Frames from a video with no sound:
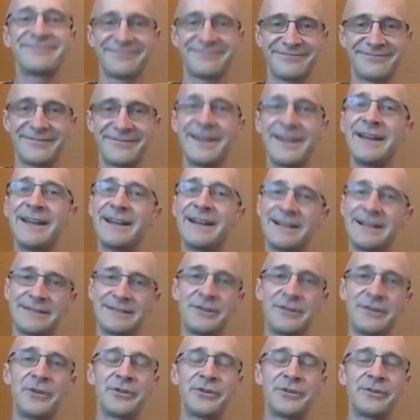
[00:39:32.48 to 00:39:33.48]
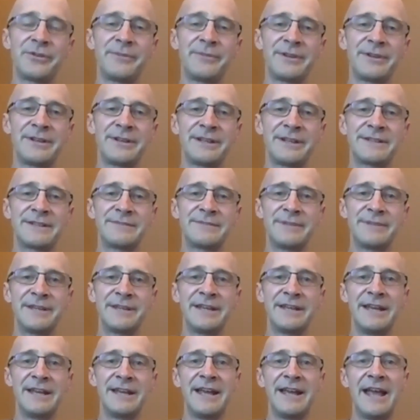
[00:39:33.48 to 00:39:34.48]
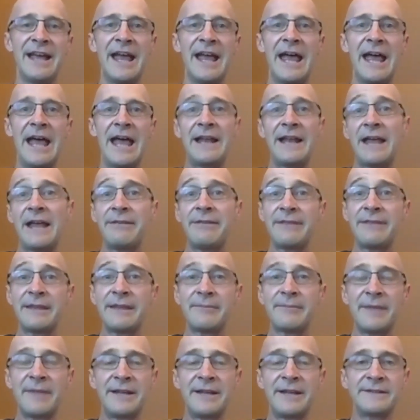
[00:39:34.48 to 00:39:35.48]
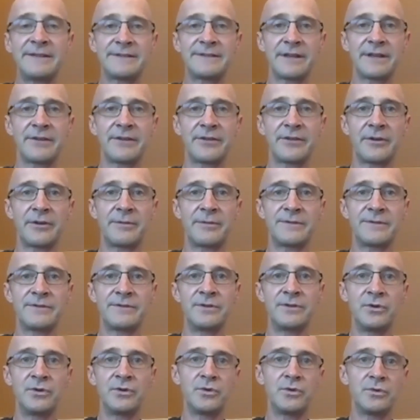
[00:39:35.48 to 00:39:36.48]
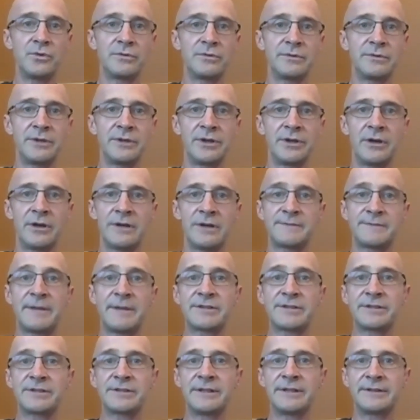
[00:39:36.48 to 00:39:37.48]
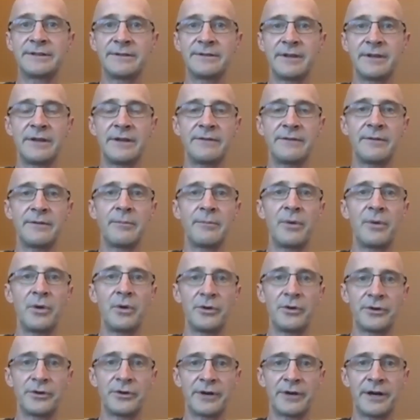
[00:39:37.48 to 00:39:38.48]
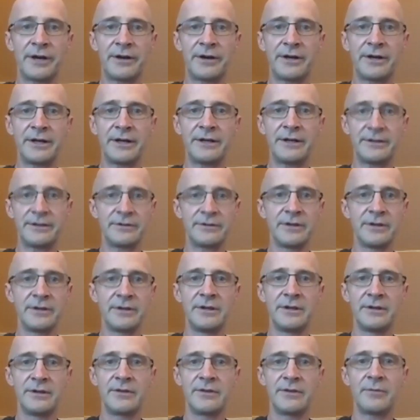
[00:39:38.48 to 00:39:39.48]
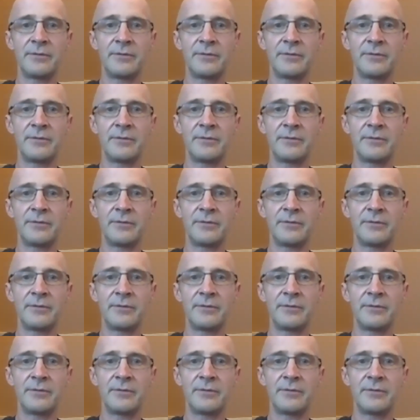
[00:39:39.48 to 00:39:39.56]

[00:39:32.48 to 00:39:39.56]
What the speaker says: Yeah. Ultimately it's me. And I think many psychotherapists do, especially in the older area and the more